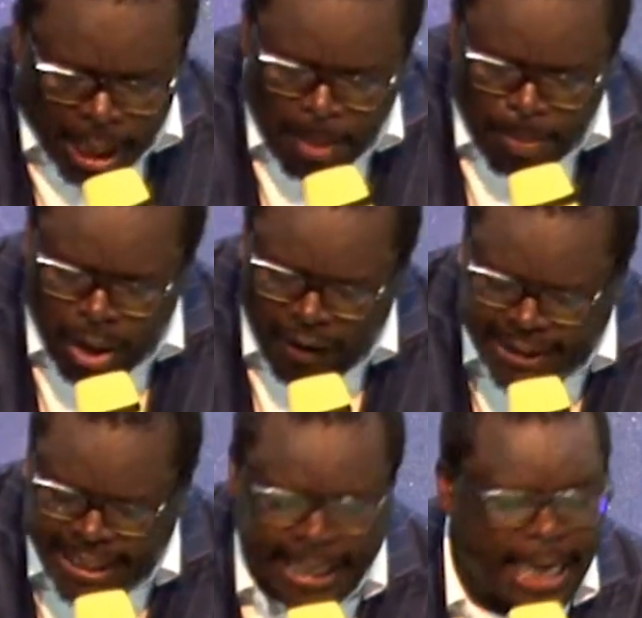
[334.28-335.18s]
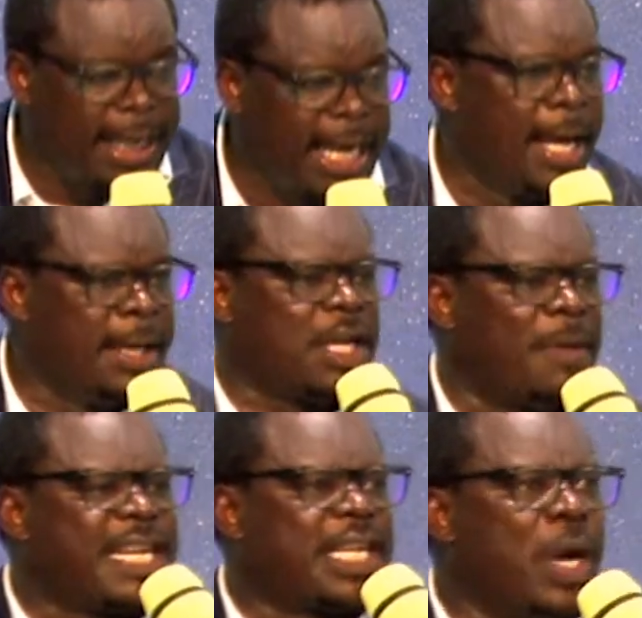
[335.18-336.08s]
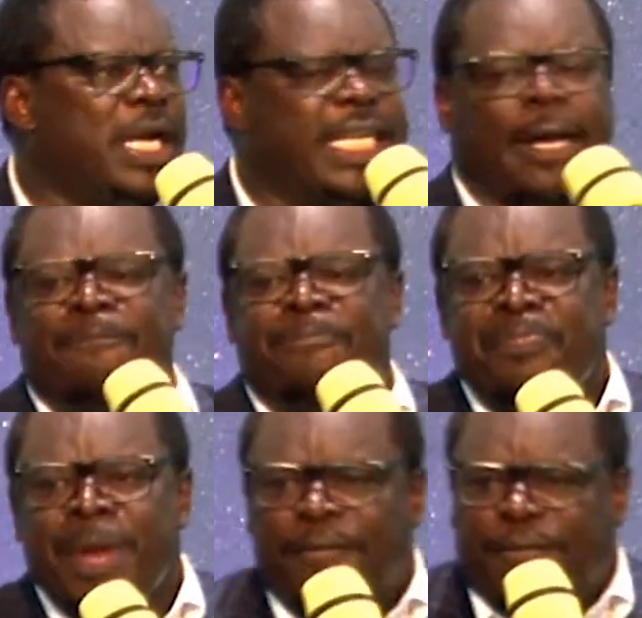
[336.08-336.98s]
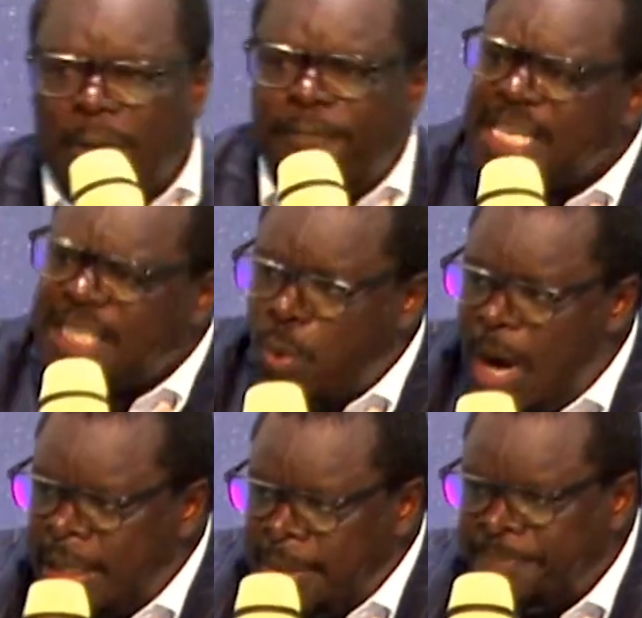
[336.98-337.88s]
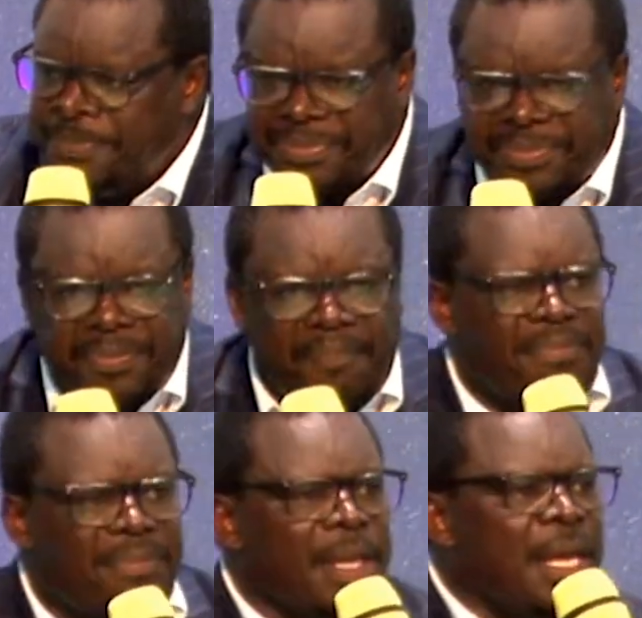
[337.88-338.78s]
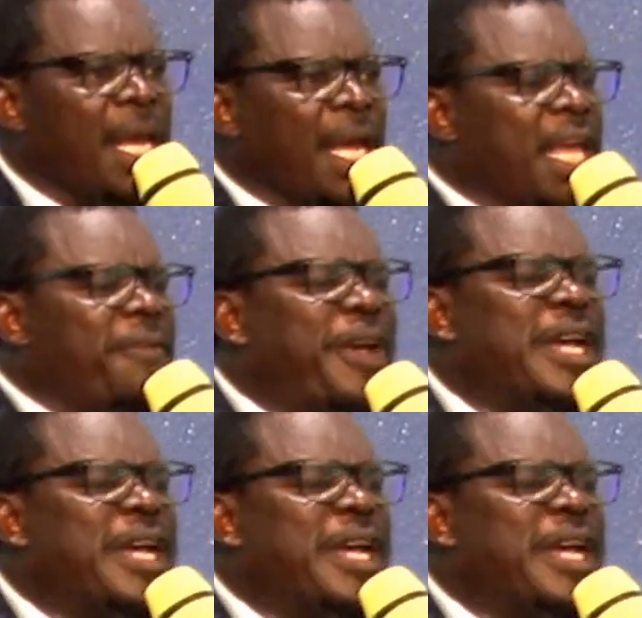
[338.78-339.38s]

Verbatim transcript: in the book of Second Kings chapter 20 from verse 1, he